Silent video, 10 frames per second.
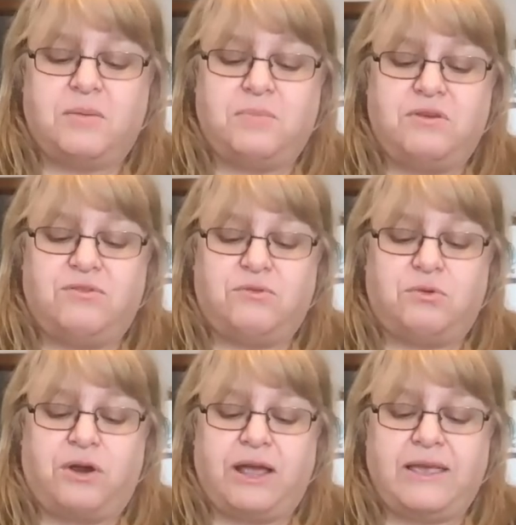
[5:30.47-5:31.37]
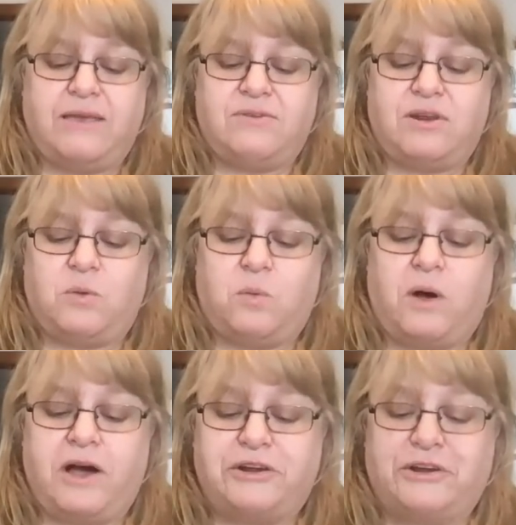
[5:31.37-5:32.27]
before I give it a
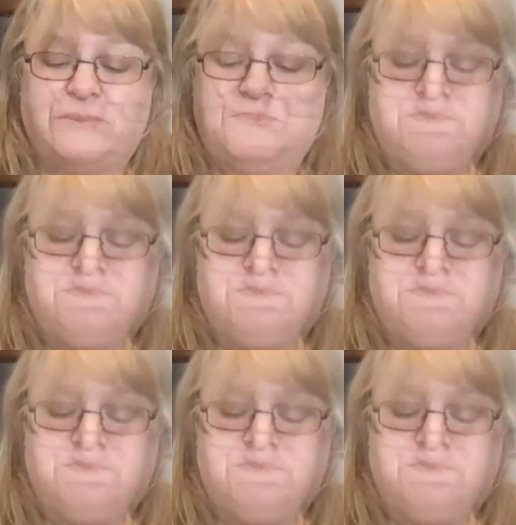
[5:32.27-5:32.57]
water.